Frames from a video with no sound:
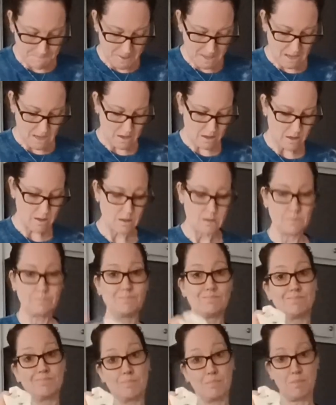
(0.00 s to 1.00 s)
big
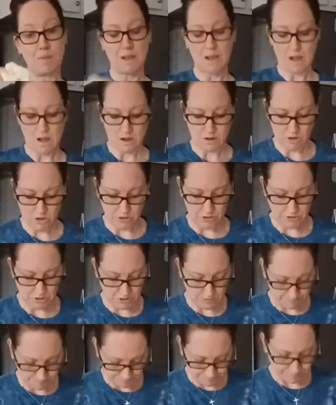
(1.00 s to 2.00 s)
hunkers,
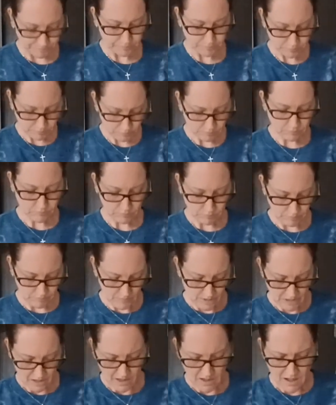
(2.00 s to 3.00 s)

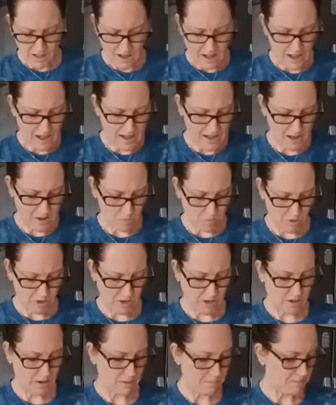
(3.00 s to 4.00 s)
I
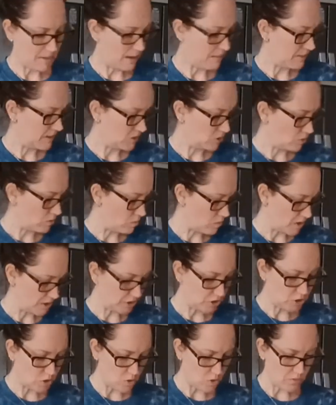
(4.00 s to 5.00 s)
would maybe do a
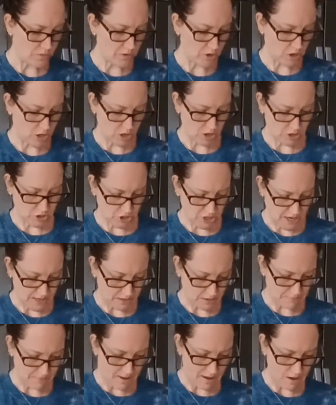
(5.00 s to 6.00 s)
once over, check
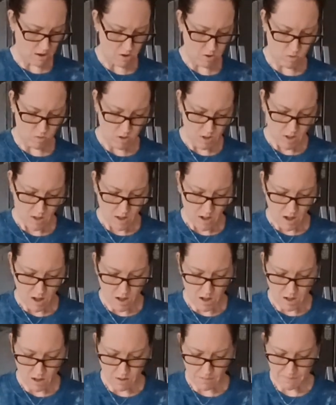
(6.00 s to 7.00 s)
them out.
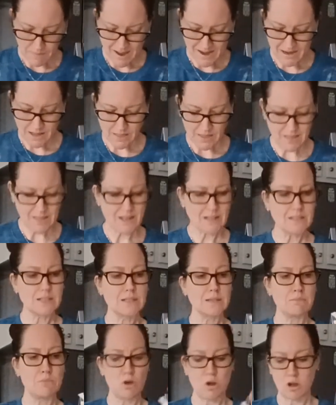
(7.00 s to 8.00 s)
Anything that's
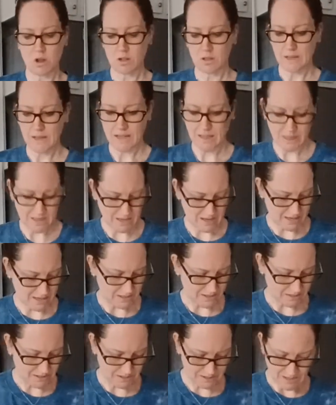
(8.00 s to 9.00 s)
small like
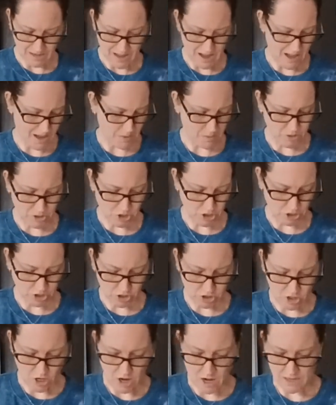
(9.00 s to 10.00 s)
this, I would
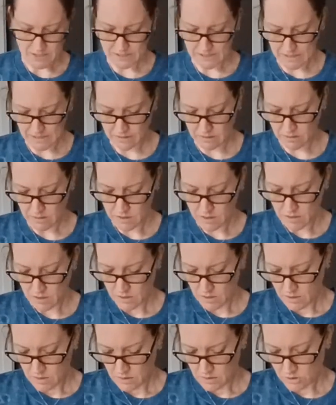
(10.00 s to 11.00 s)
just toss in.
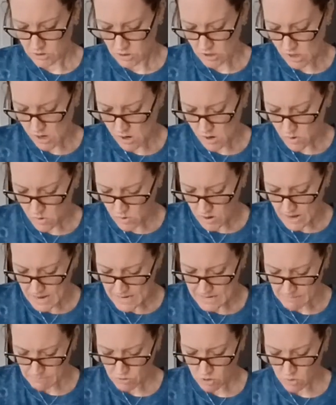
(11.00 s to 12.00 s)
So
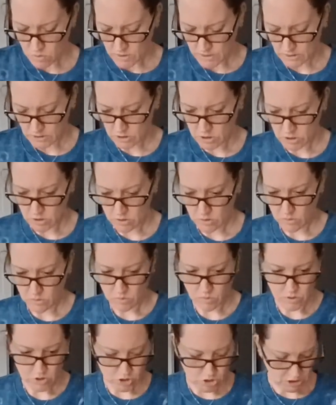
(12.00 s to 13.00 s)
I'm going
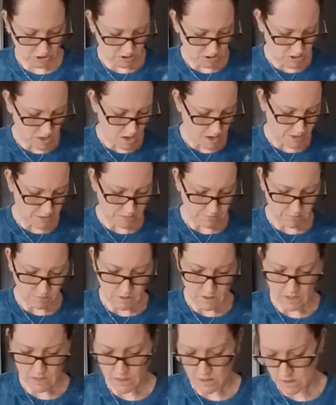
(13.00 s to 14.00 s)
to just cut through
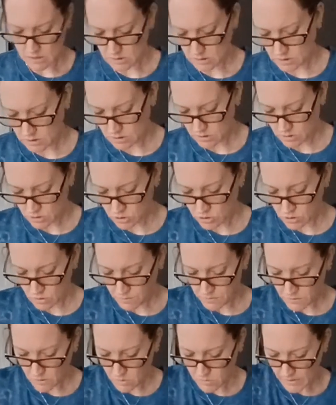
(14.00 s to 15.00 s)
these
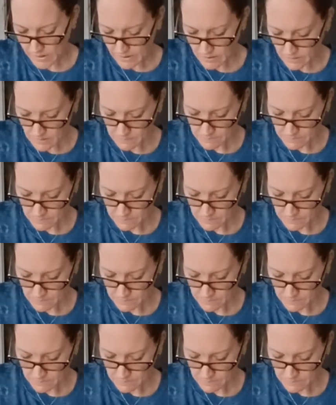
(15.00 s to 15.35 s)
super quick.